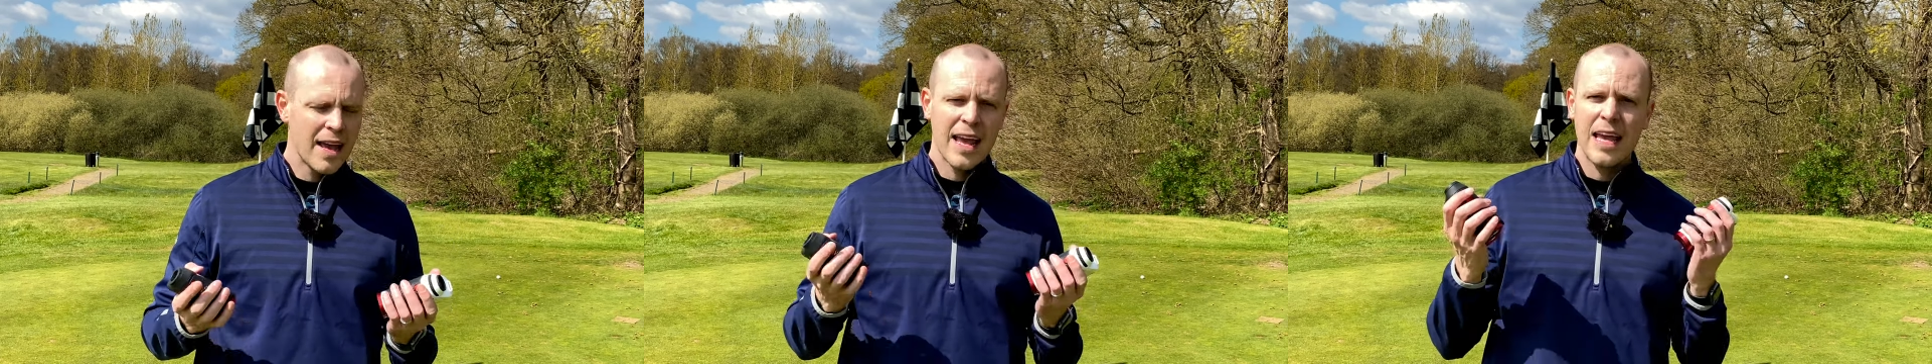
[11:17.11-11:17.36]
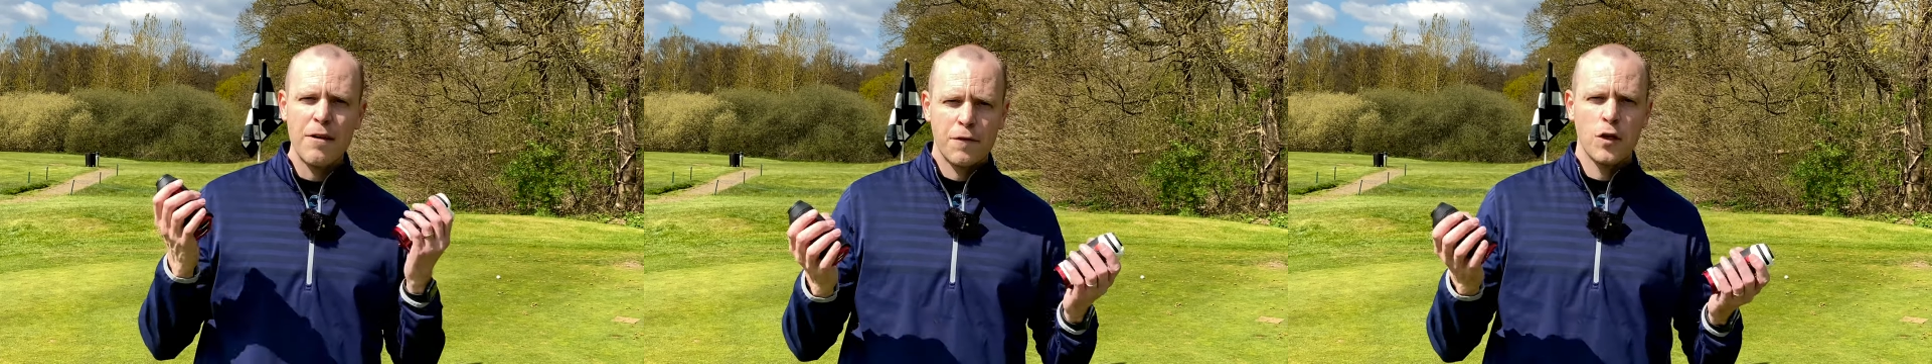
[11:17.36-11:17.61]

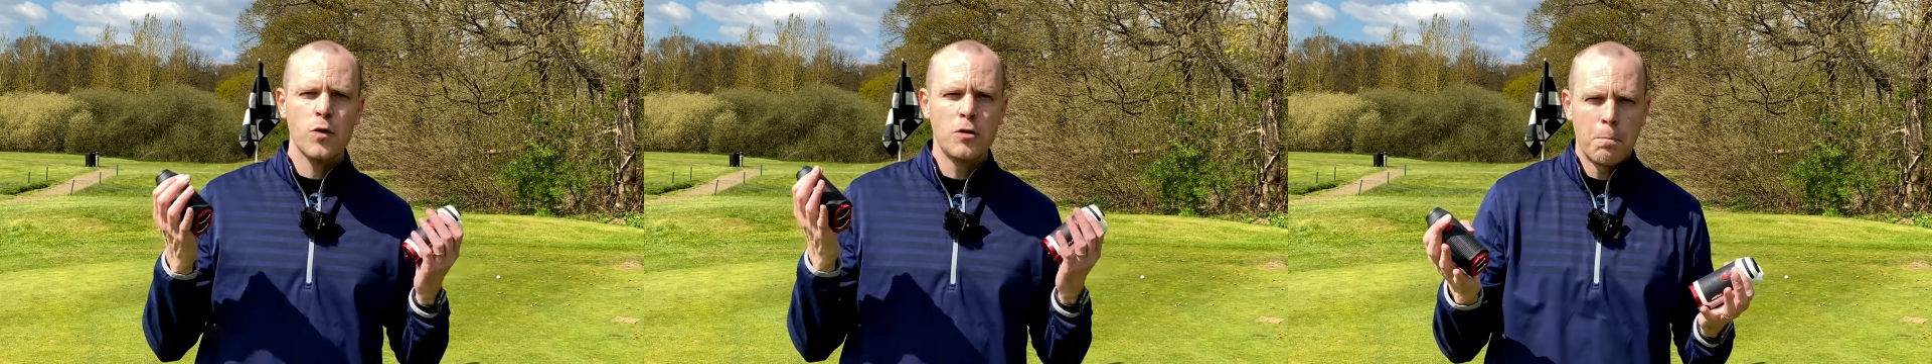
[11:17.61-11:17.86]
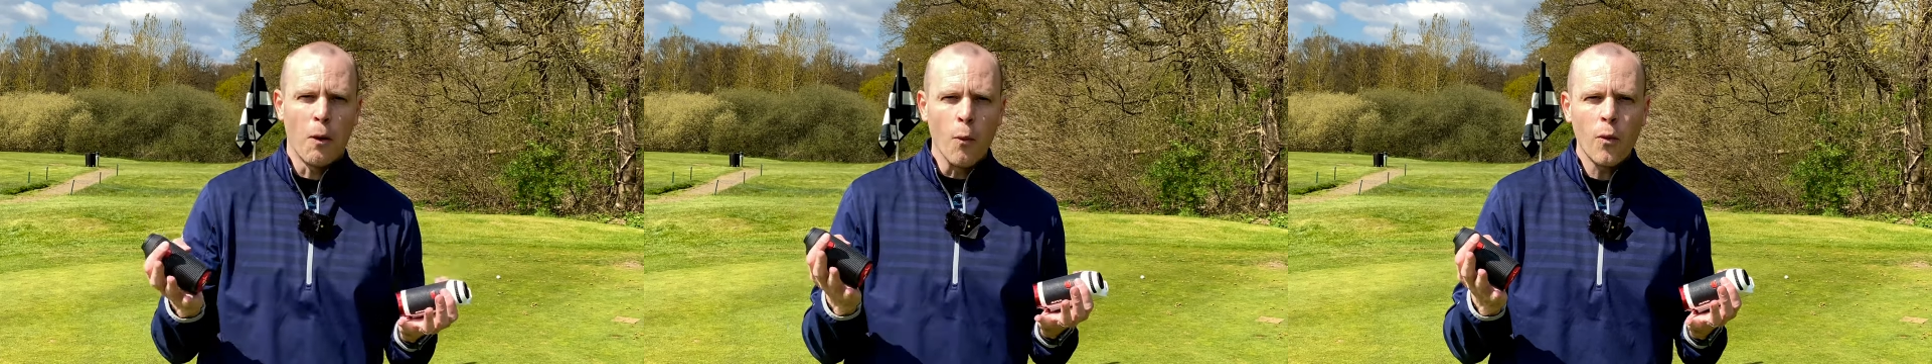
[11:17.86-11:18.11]
If you would
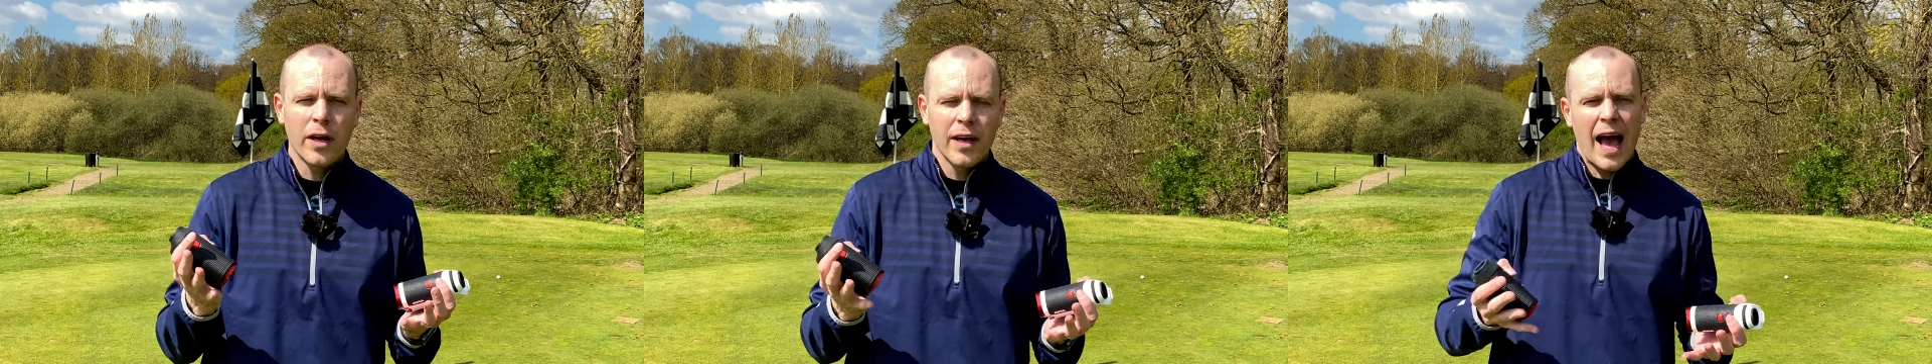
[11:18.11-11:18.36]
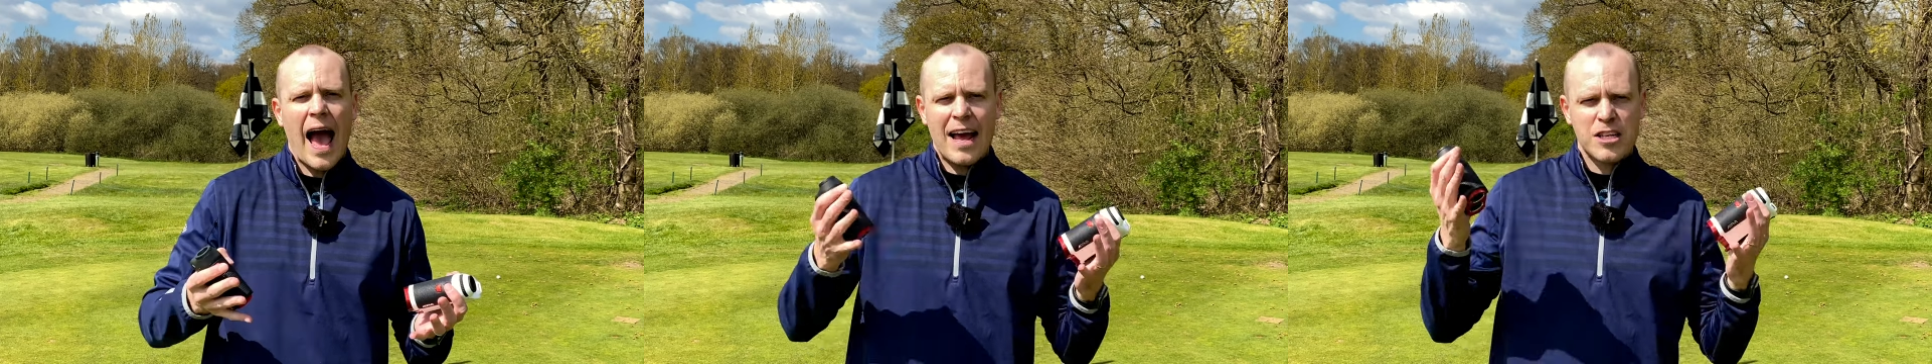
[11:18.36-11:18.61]
balk
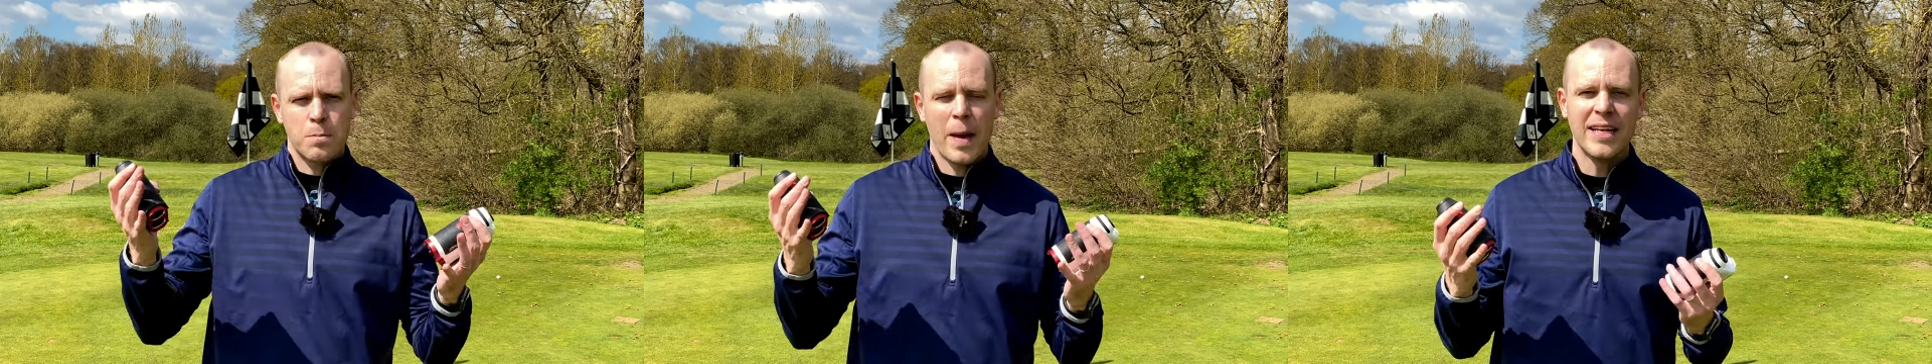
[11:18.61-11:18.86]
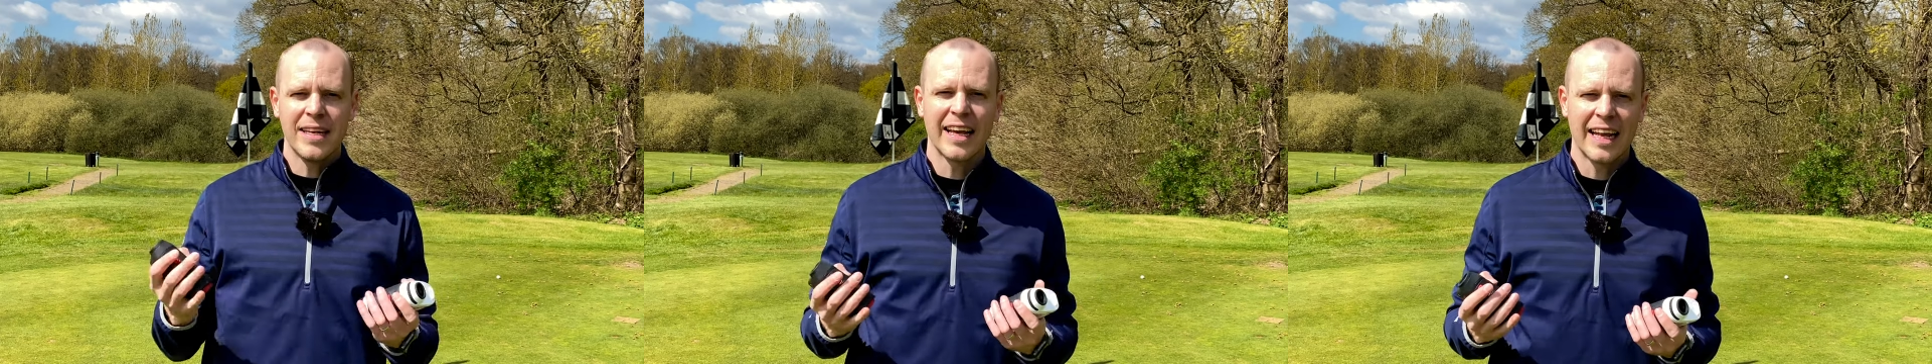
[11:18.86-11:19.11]
at
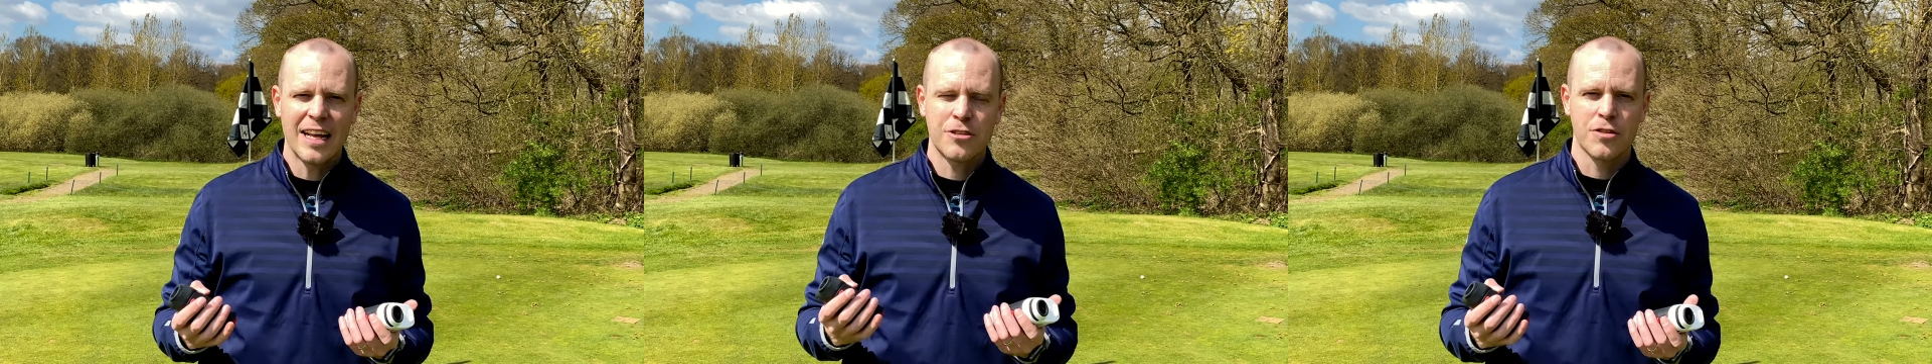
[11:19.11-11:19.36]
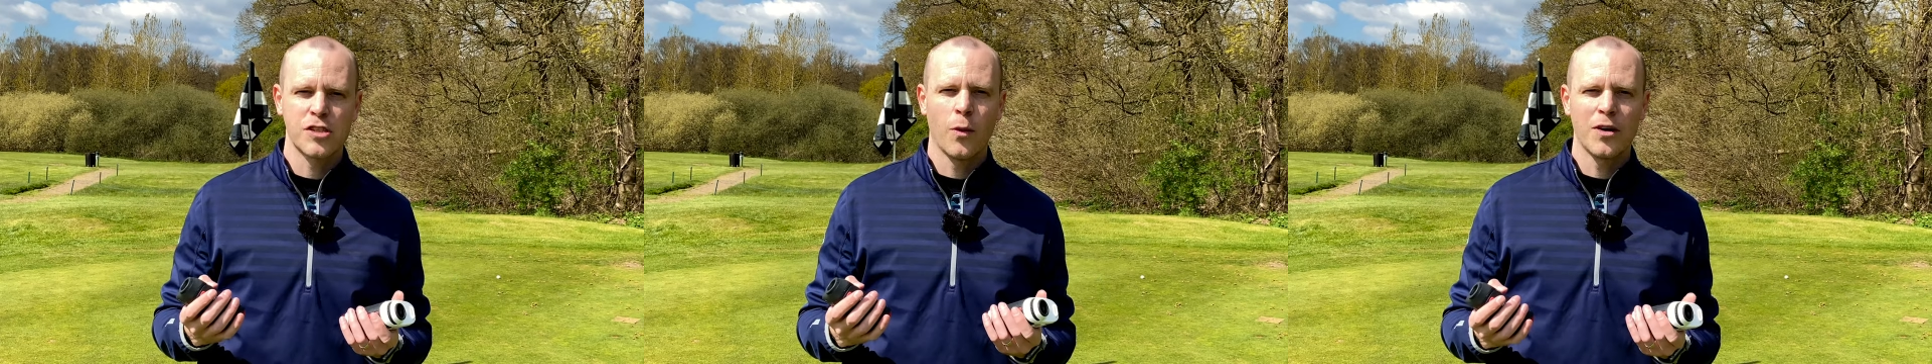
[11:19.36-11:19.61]
spending an extra
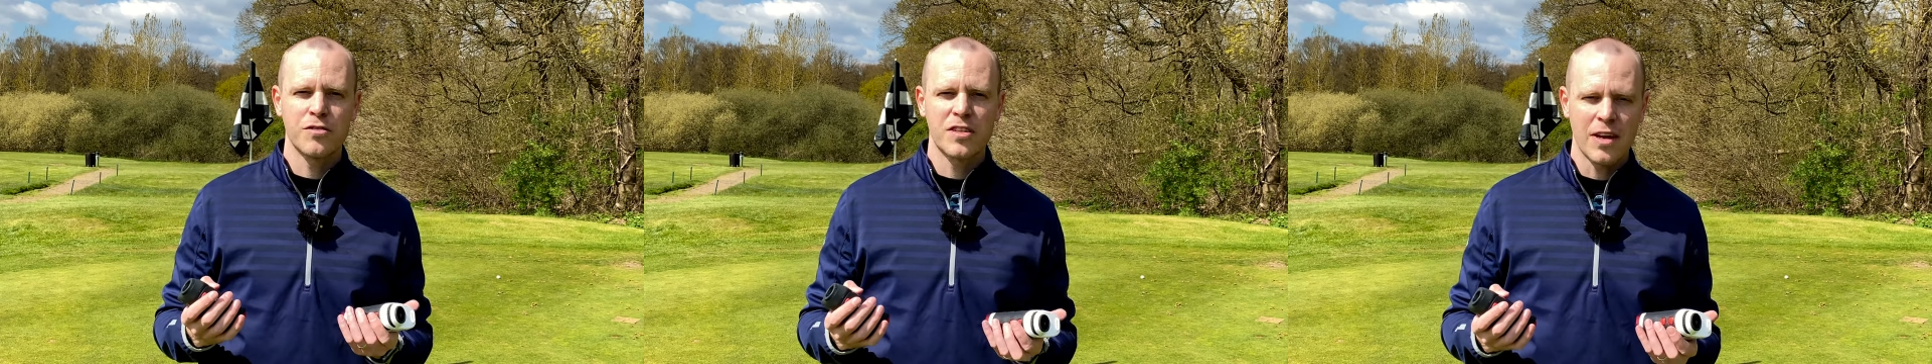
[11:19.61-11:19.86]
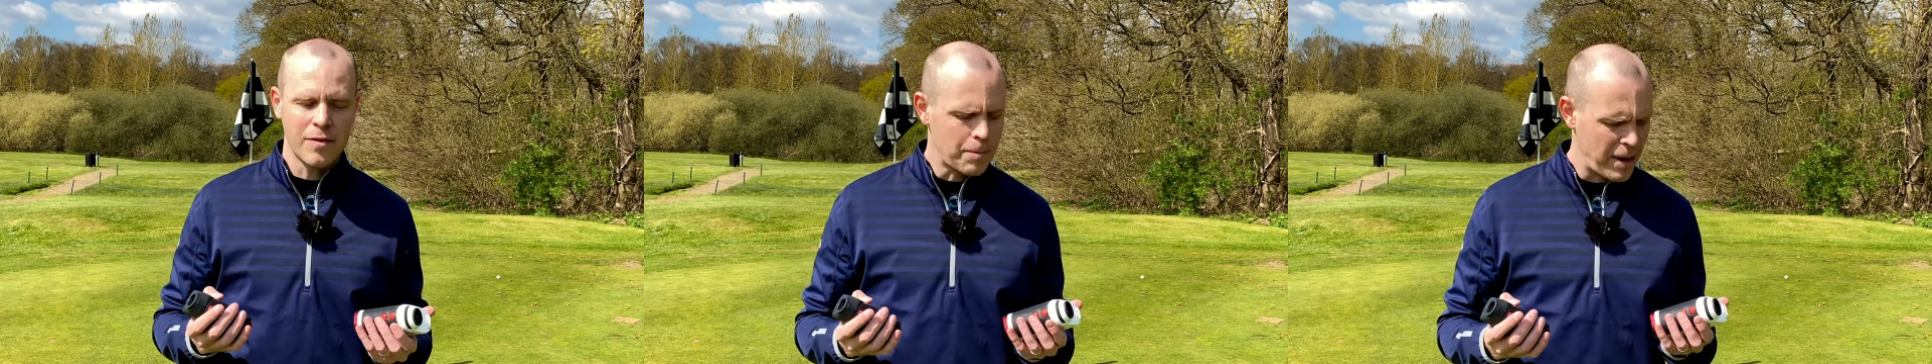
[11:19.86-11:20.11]

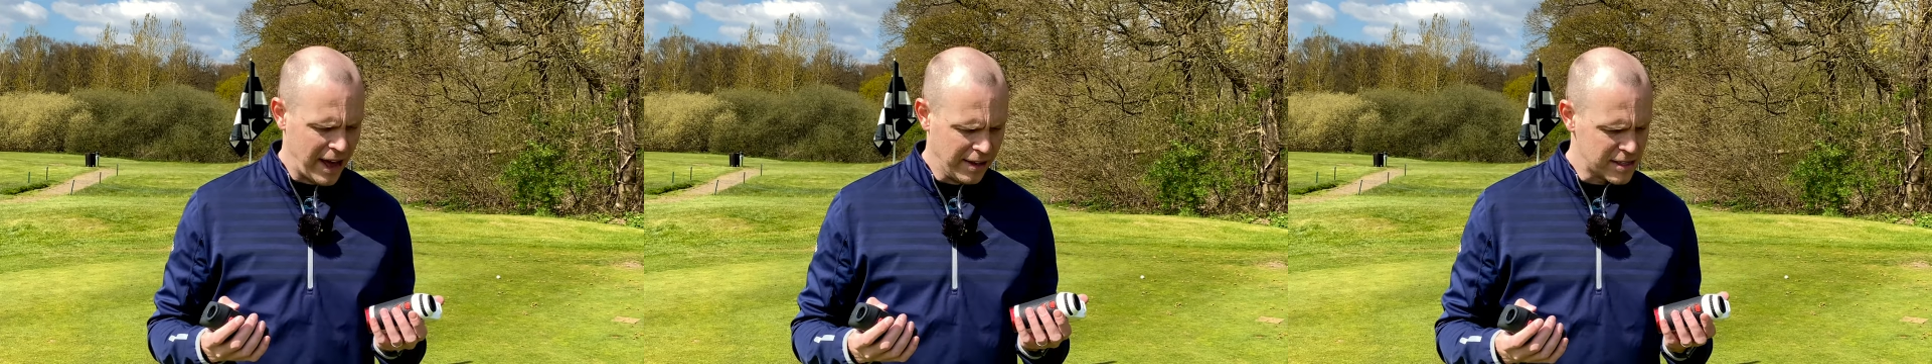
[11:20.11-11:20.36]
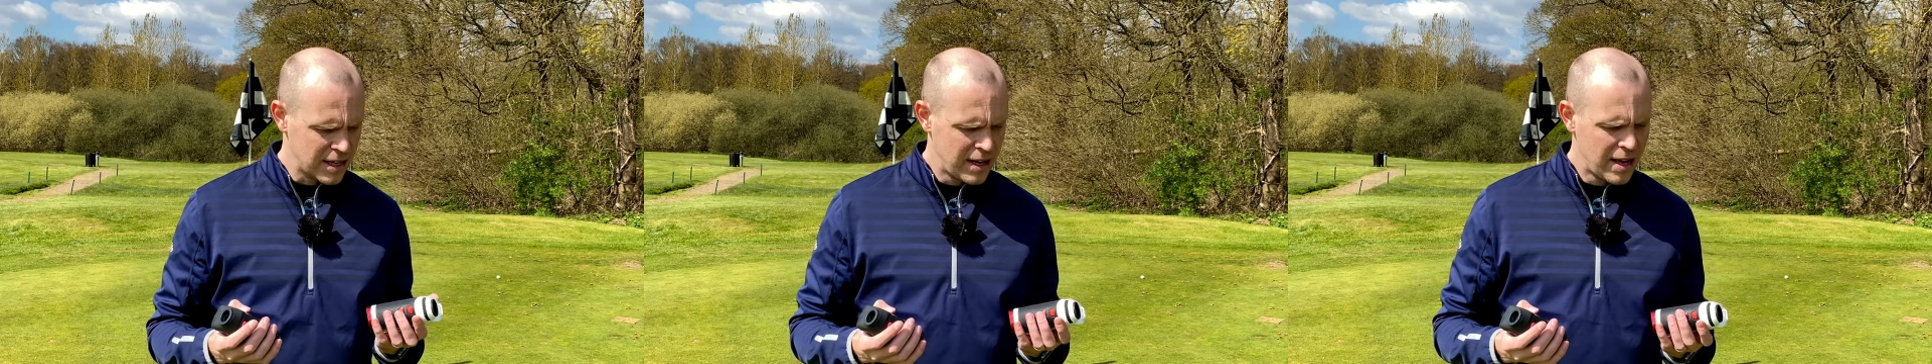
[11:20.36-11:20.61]
£270